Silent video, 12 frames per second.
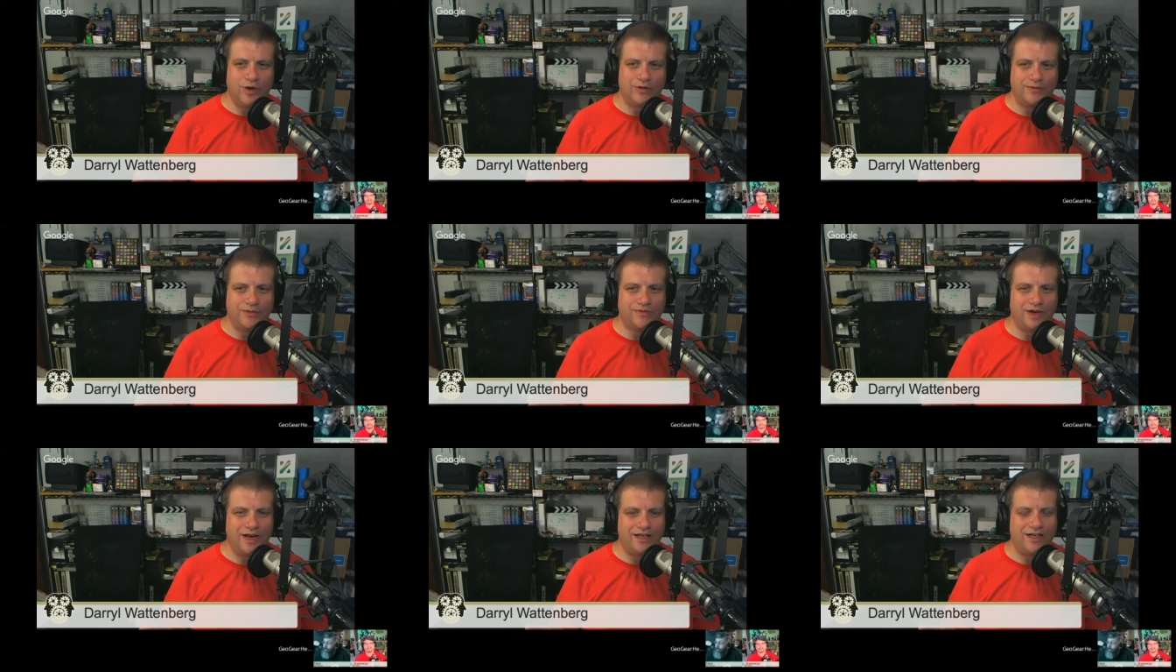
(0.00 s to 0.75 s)
for
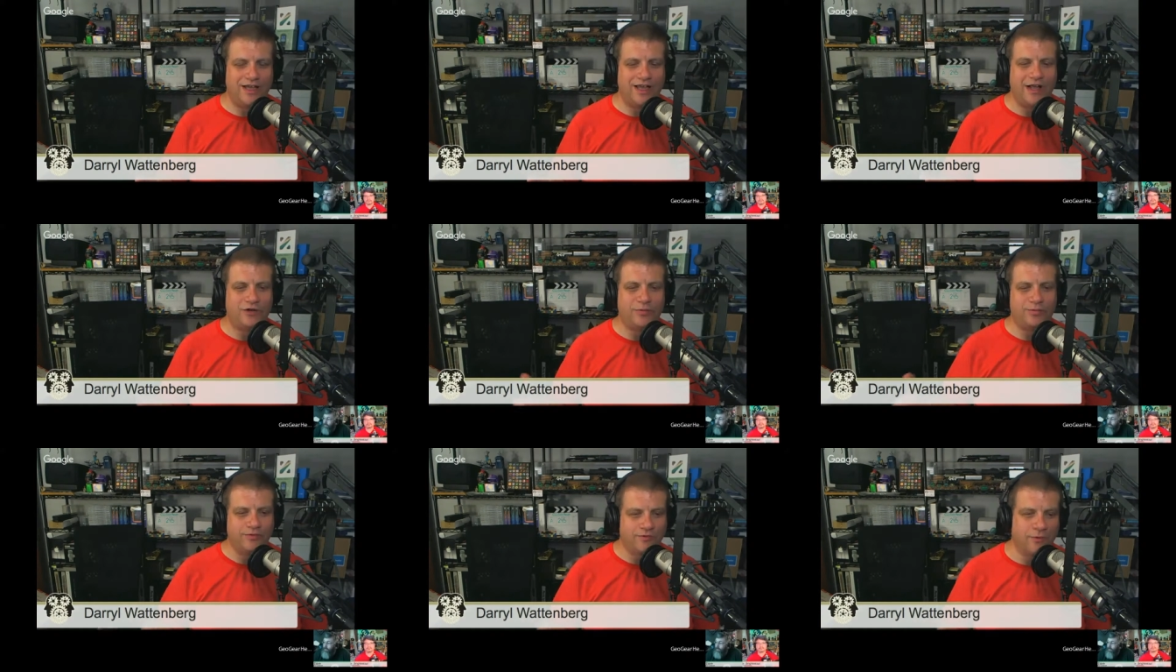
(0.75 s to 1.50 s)
hiding a cache
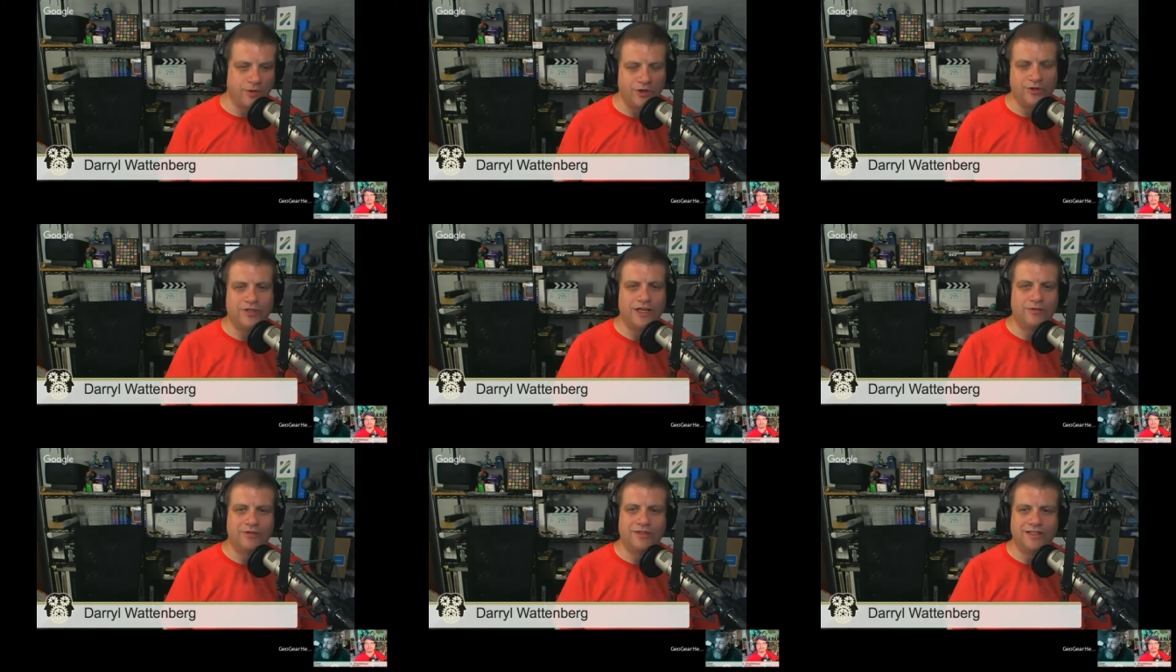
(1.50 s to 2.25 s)
before you're allowed
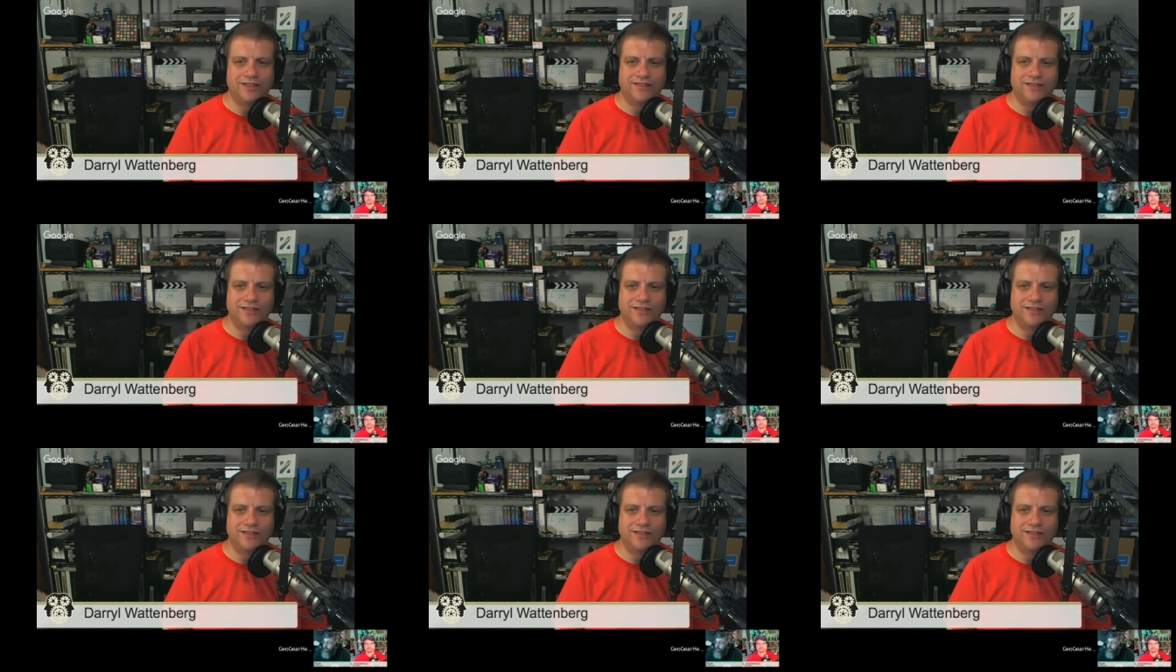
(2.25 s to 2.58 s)
to list it.